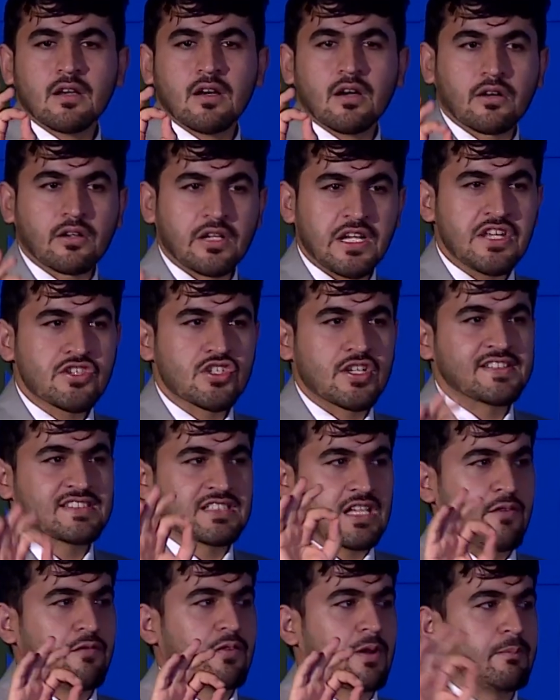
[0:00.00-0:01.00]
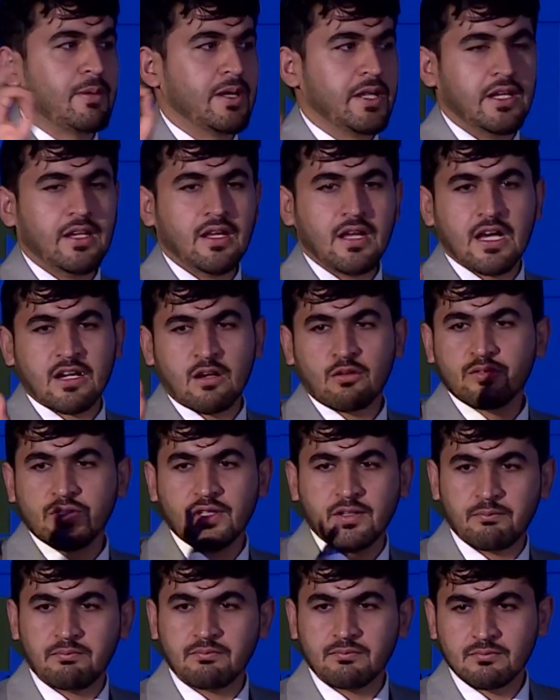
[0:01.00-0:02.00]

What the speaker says: reaches everybody around the,